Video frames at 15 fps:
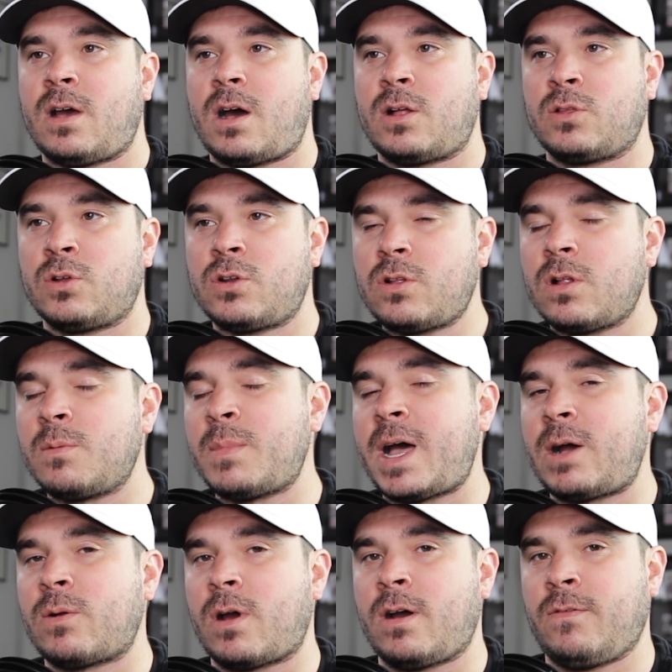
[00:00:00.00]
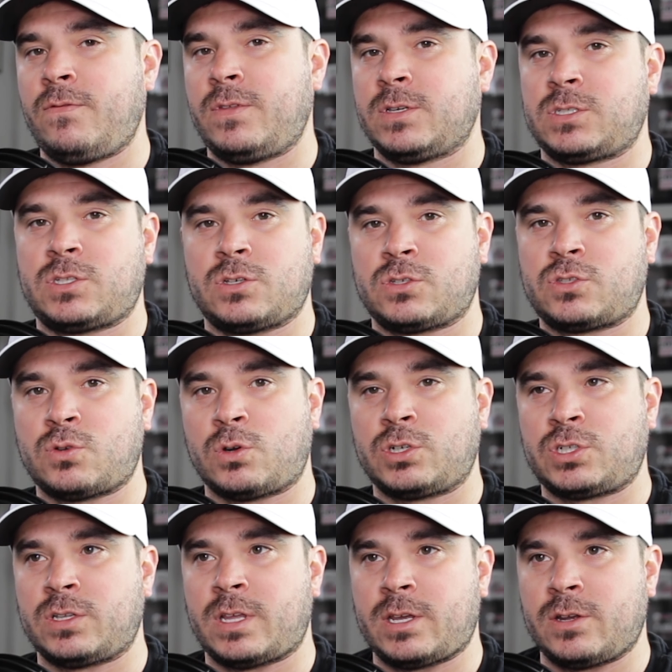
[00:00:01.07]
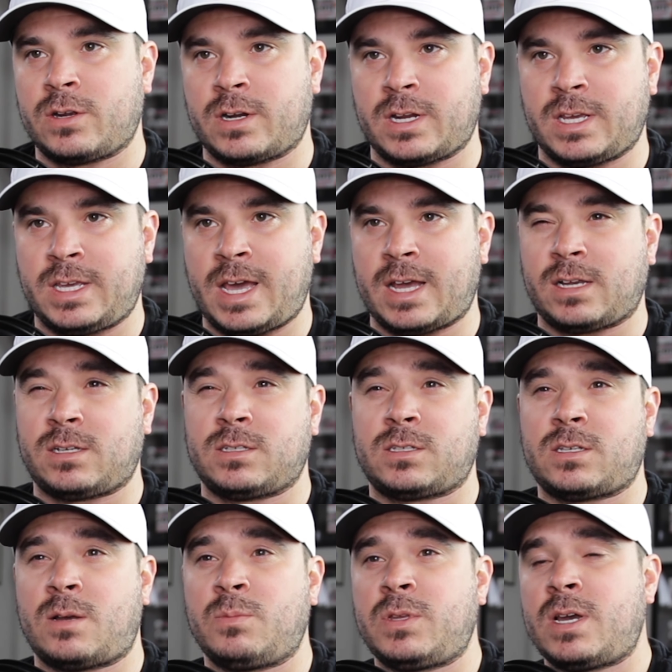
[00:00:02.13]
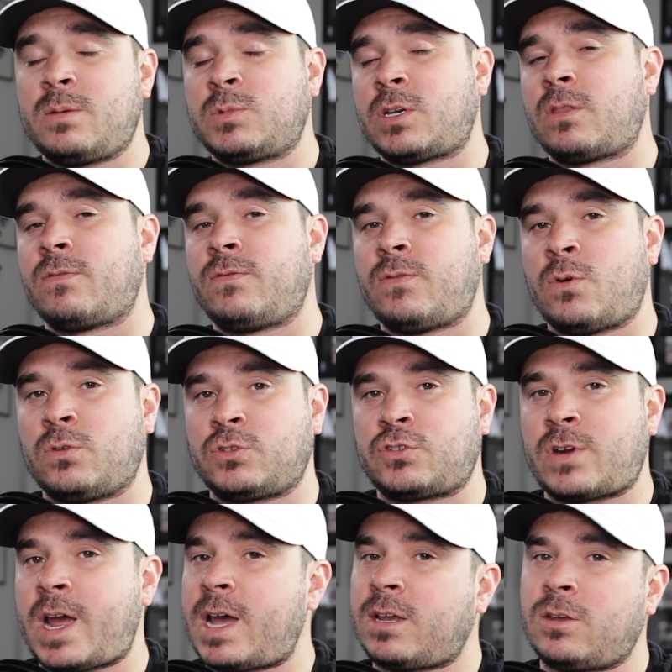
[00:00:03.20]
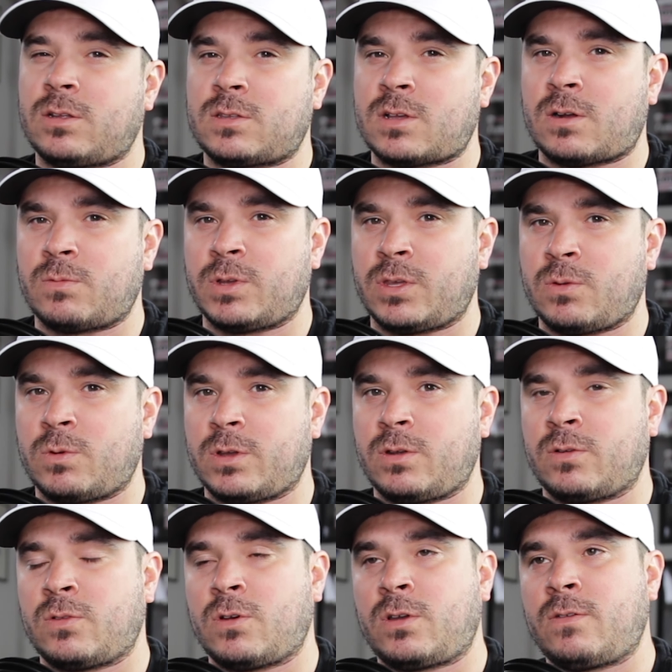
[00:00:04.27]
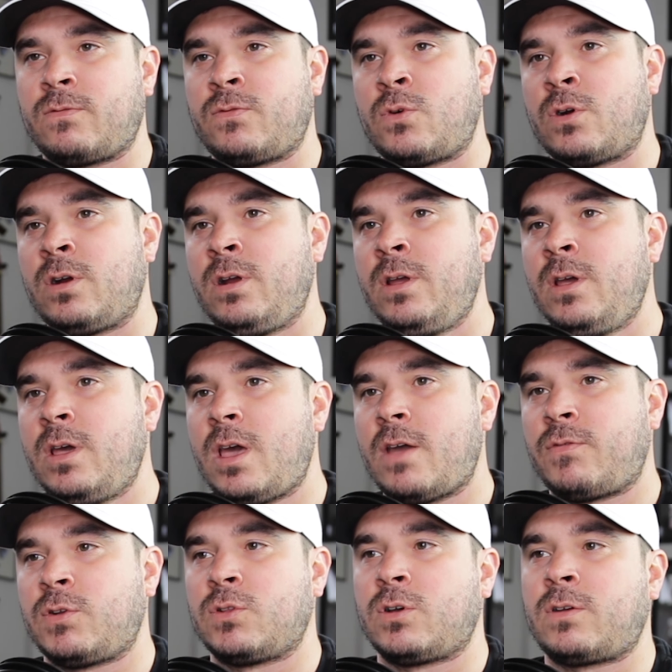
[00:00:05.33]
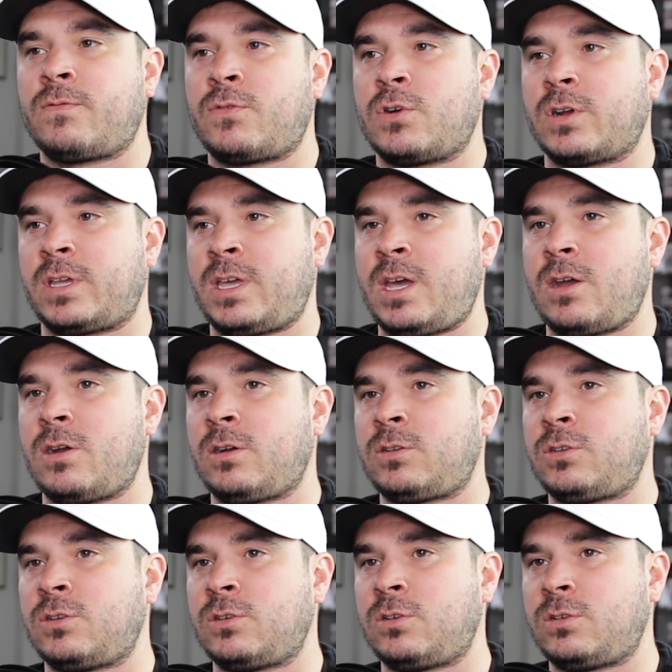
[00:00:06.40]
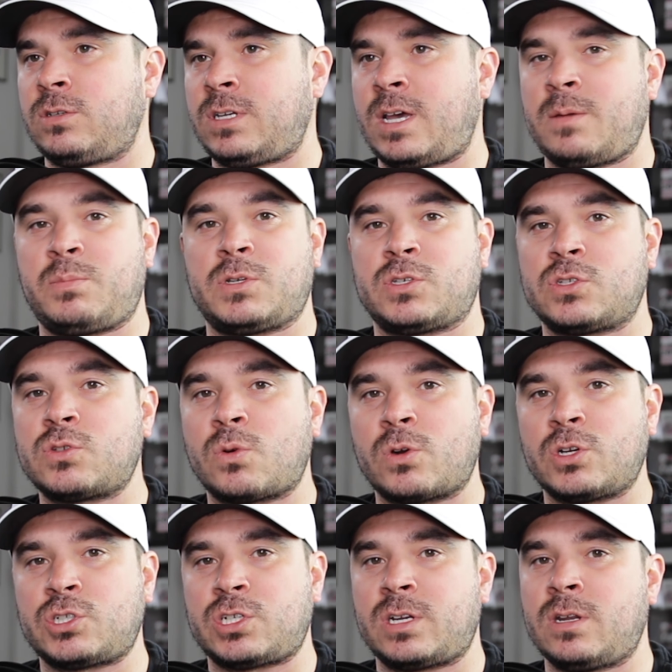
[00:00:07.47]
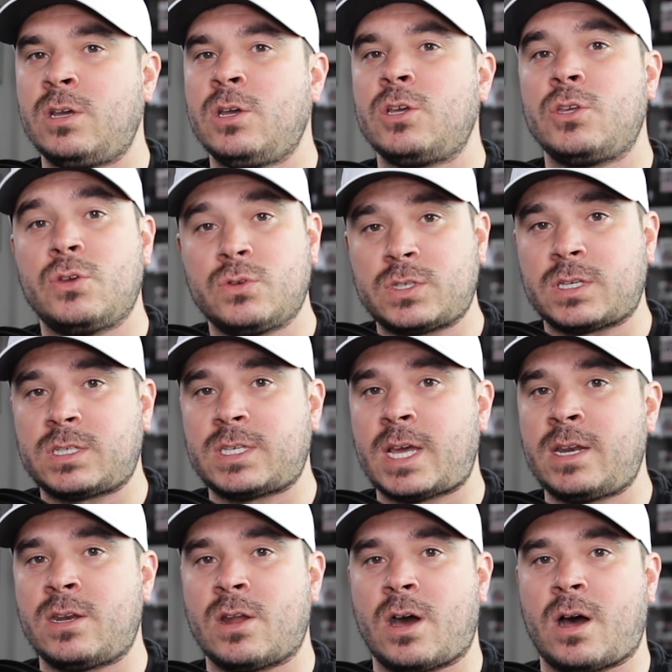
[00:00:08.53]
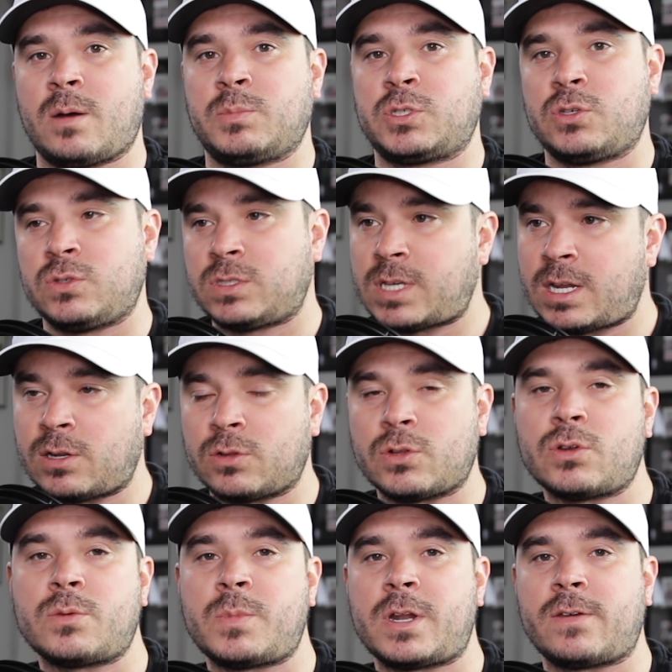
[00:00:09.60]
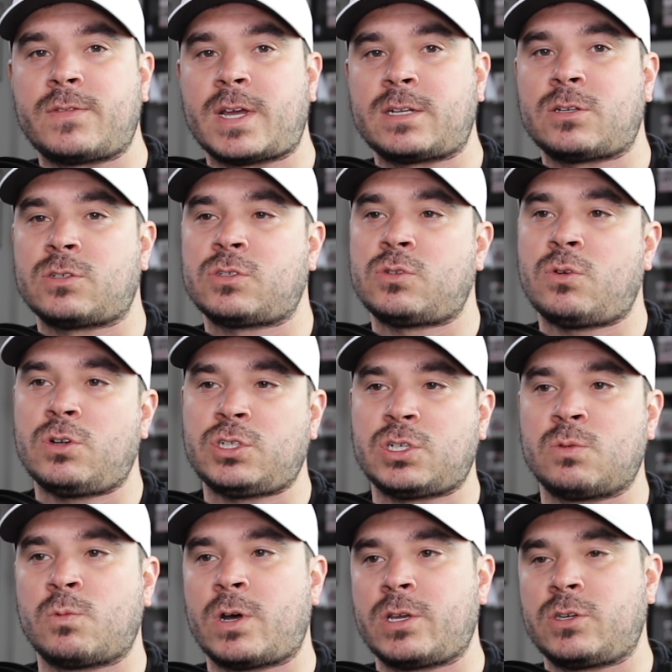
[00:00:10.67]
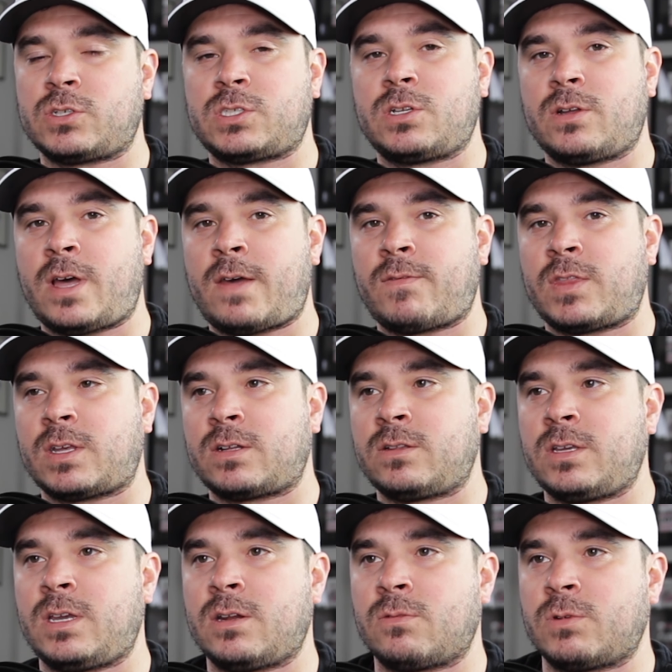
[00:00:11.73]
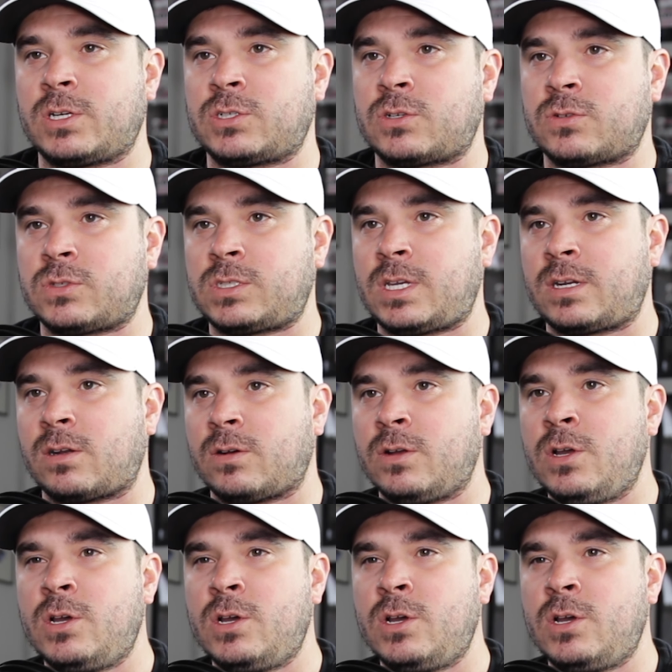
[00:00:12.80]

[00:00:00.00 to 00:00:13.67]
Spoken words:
a little amount of this distortion that you're going to get, because sometimes on the full track it's not really what you're looking for. If you're looking for a character type distortion, use a send knob, so you send a little bit of that distortion while you're still having the clean original signal.